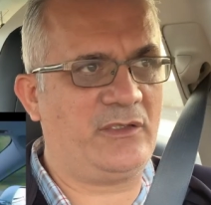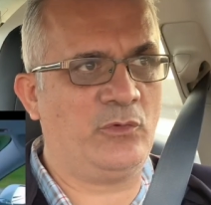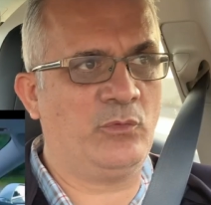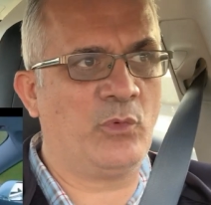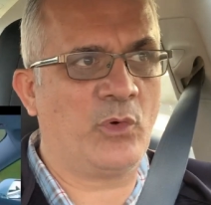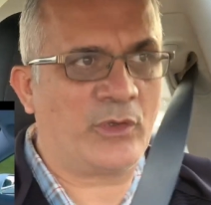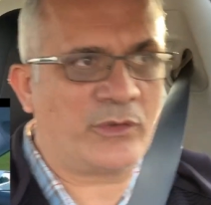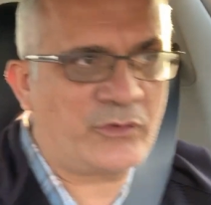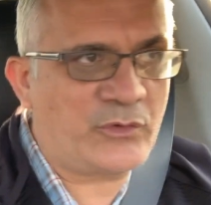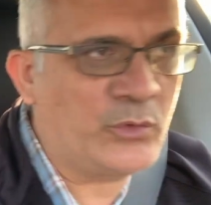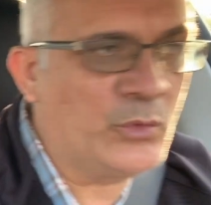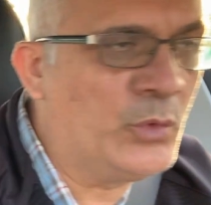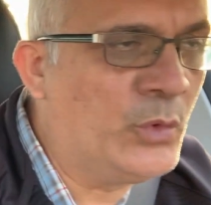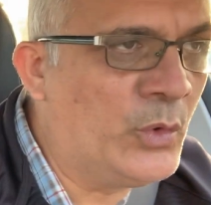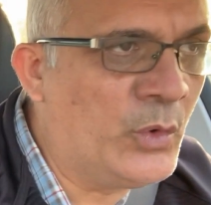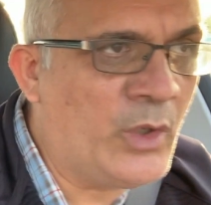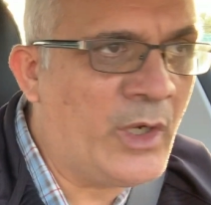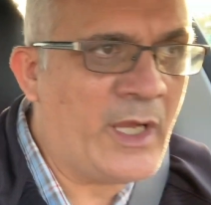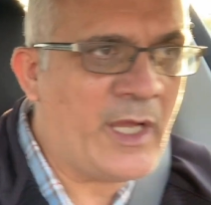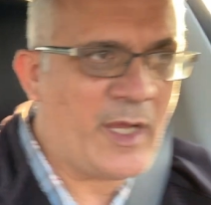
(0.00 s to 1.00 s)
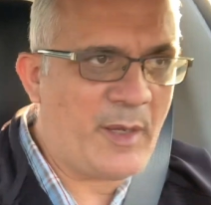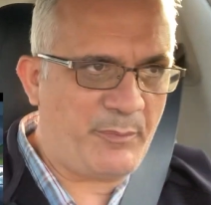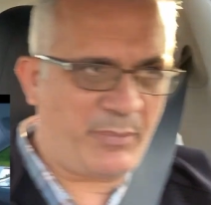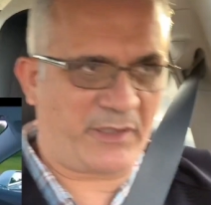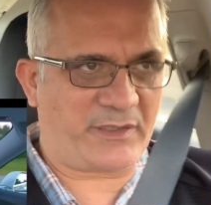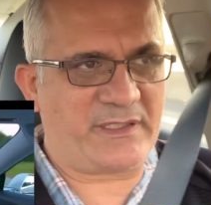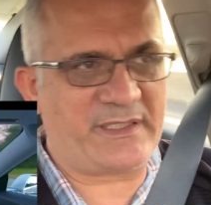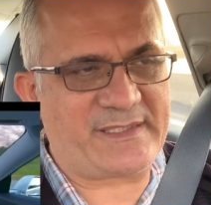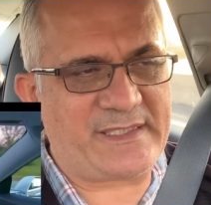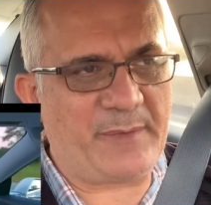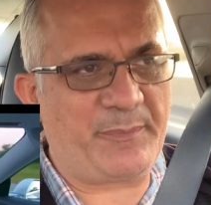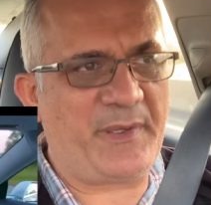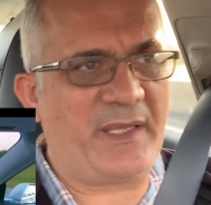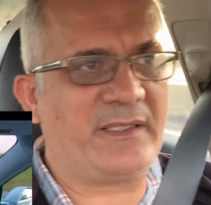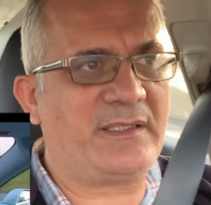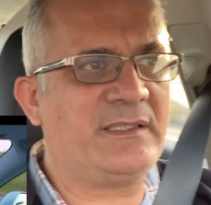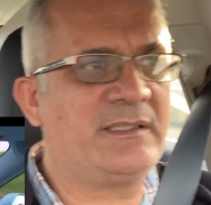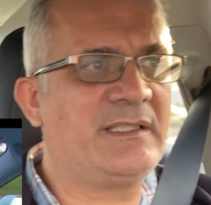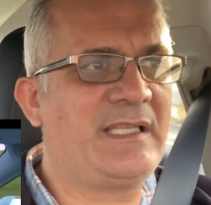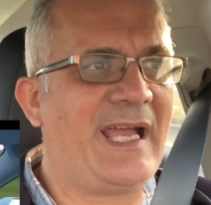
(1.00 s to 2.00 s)
you want to
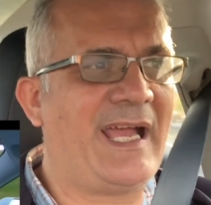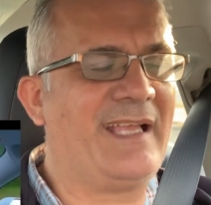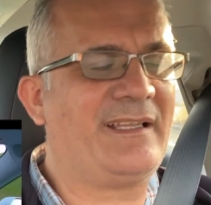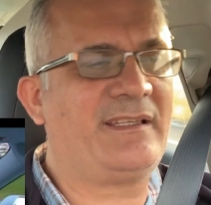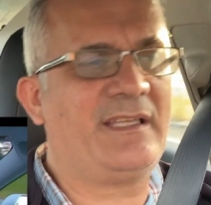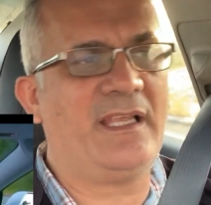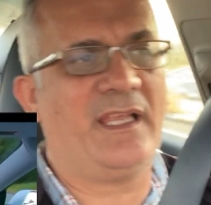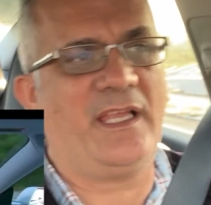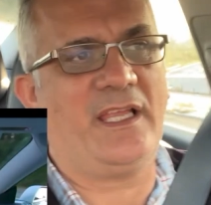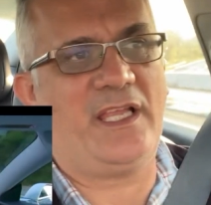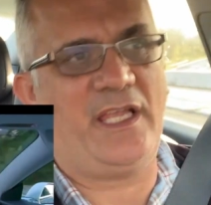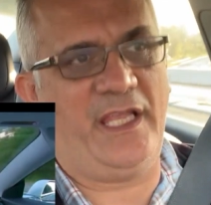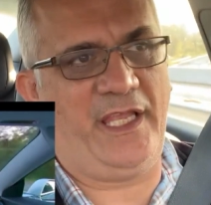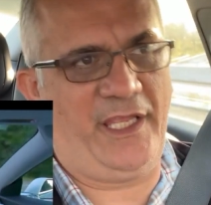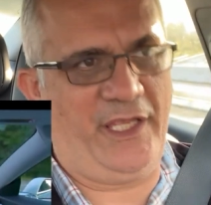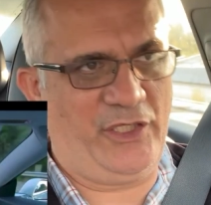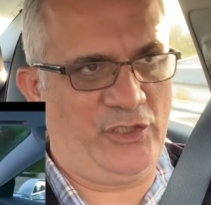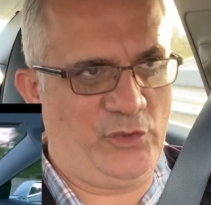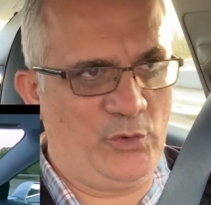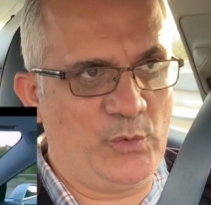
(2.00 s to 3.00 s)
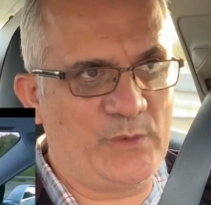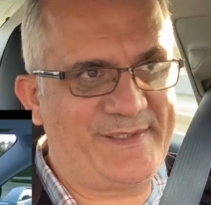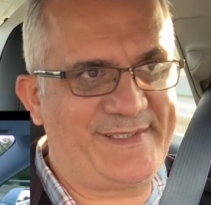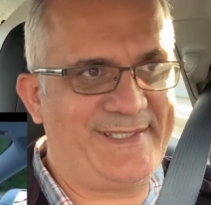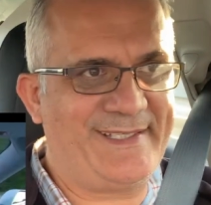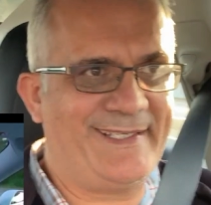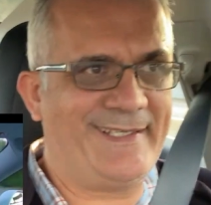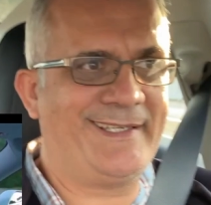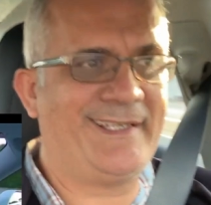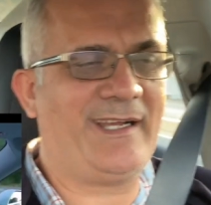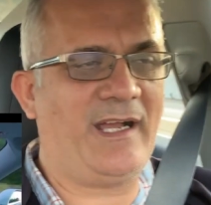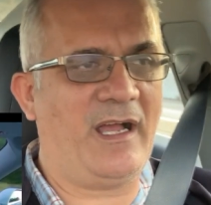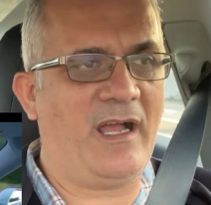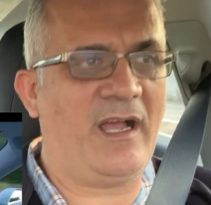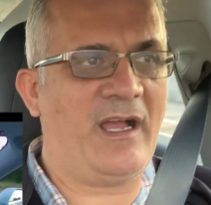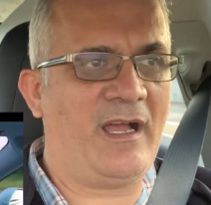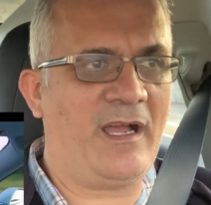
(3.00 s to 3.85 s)
participate in that uh, using uh,